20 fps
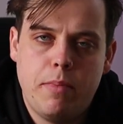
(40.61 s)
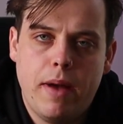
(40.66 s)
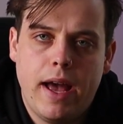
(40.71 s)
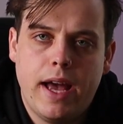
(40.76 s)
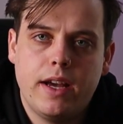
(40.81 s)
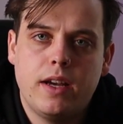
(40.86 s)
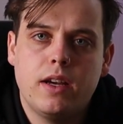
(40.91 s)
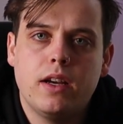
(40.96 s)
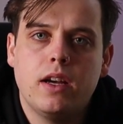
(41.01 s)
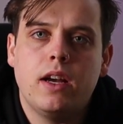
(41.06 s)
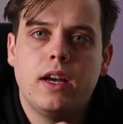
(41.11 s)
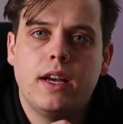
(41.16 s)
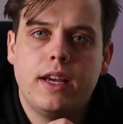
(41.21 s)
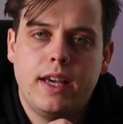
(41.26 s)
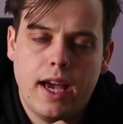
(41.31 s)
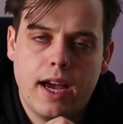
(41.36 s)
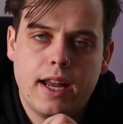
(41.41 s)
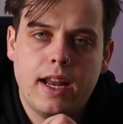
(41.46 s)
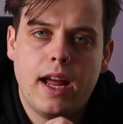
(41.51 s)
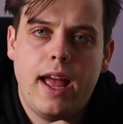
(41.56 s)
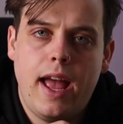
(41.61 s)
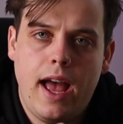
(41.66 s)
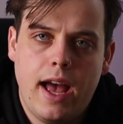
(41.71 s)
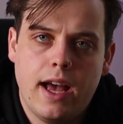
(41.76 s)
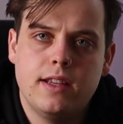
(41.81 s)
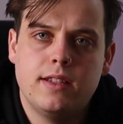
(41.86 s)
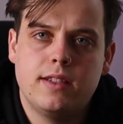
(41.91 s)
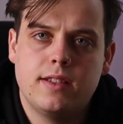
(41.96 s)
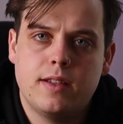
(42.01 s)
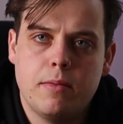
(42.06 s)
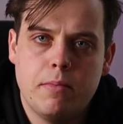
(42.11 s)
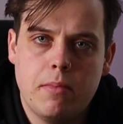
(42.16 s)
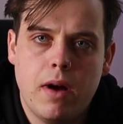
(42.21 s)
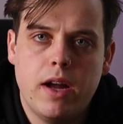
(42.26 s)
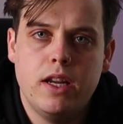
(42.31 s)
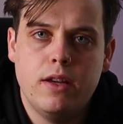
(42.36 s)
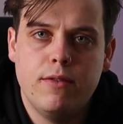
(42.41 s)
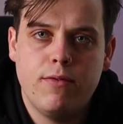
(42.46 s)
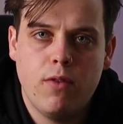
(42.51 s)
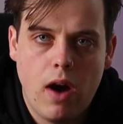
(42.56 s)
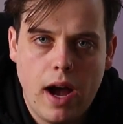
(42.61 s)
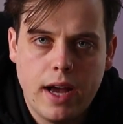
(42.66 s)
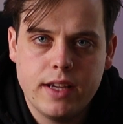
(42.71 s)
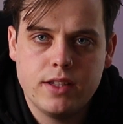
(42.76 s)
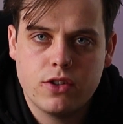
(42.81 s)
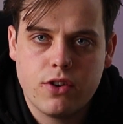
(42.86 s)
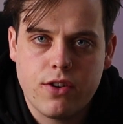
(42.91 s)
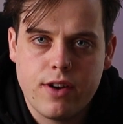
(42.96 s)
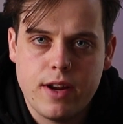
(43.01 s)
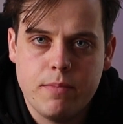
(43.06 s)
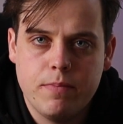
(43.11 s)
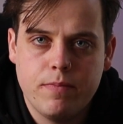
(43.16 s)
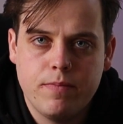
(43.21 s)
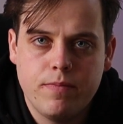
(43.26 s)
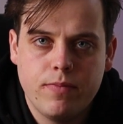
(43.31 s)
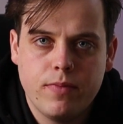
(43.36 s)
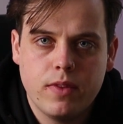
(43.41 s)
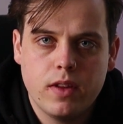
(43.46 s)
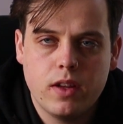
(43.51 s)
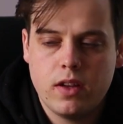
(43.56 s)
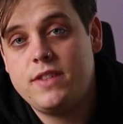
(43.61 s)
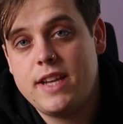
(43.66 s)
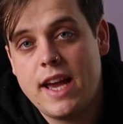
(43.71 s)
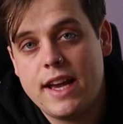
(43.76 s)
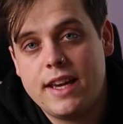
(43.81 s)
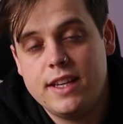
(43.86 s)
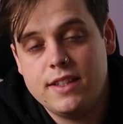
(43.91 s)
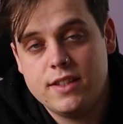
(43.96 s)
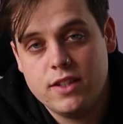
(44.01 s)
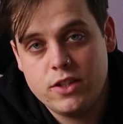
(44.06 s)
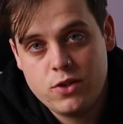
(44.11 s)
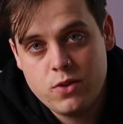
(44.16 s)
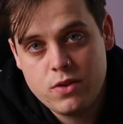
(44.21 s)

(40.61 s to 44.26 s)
Bank, can I have some money for ice cream? A couple of techies in the